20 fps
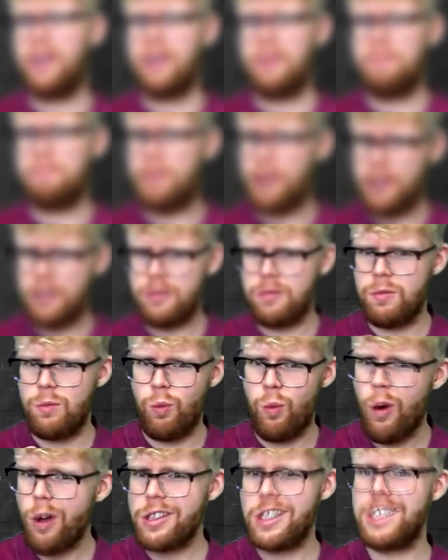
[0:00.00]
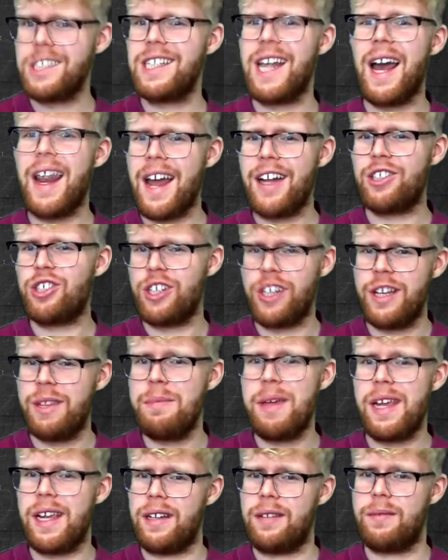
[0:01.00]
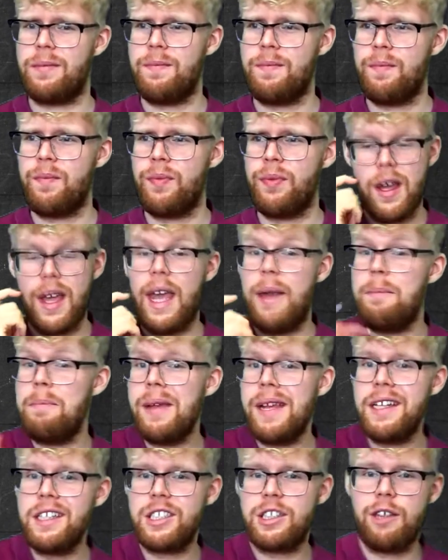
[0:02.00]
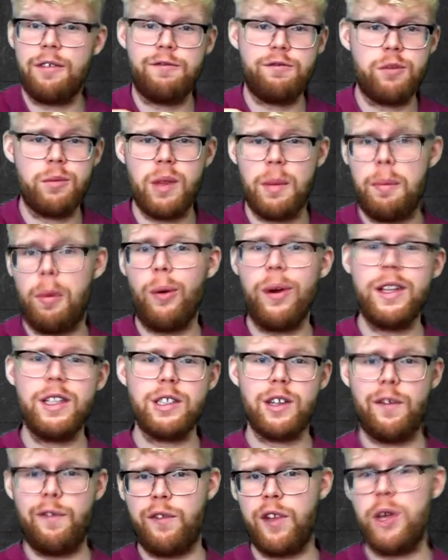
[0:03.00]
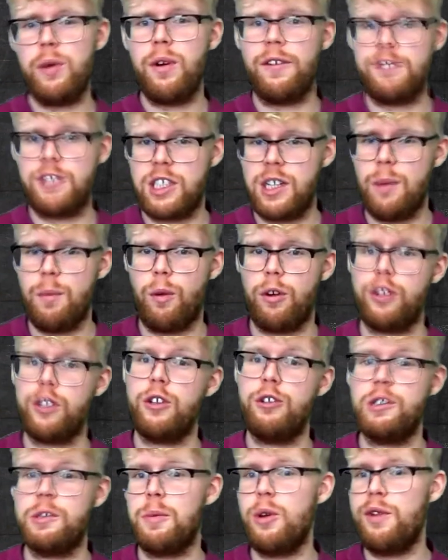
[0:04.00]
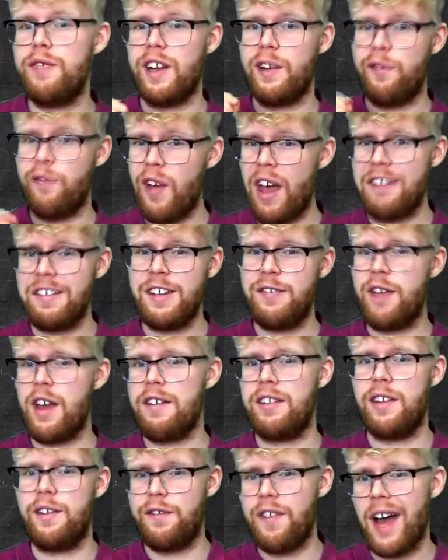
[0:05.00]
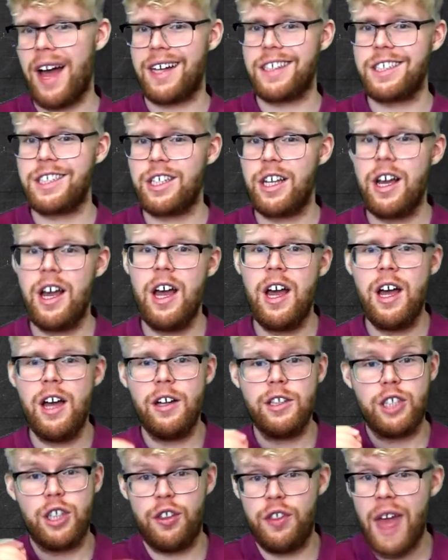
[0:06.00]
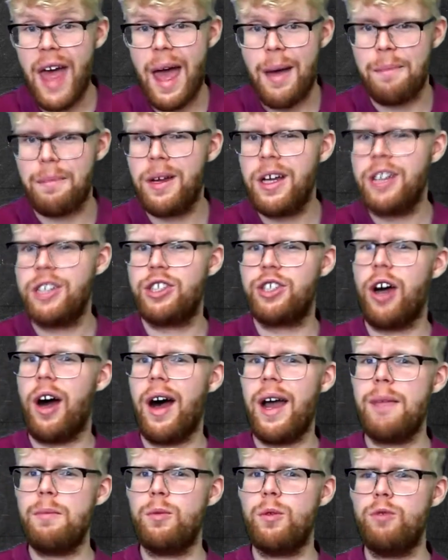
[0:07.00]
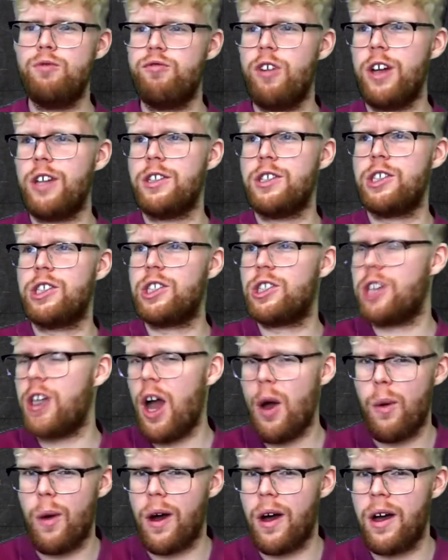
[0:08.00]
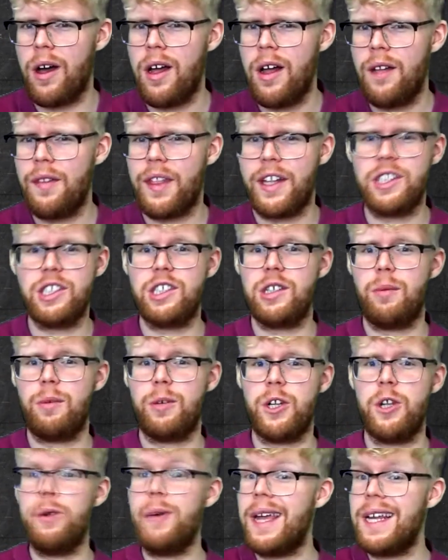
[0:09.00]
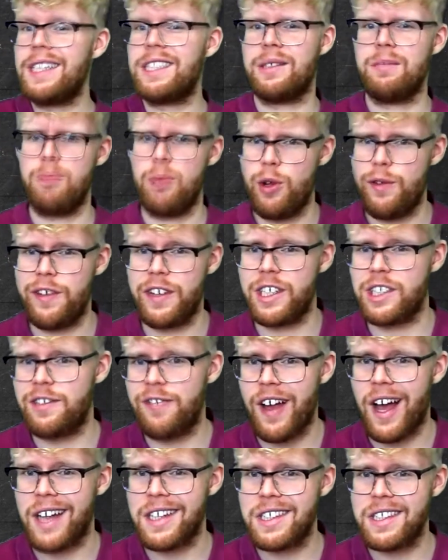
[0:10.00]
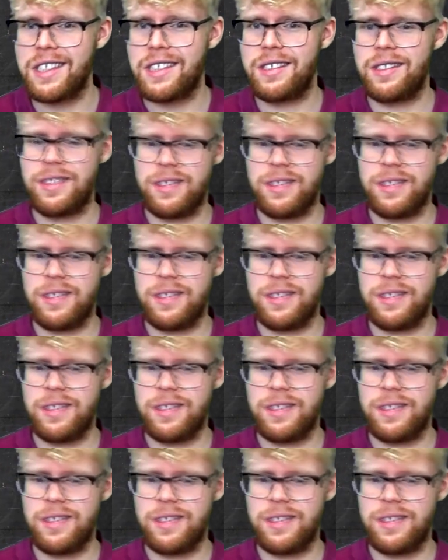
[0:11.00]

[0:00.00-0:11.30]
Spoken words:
But what does that actually mean? It means that from the point of view of someone who's moving very, very fast, to them, time will run slower than someone who isn't moving as fast.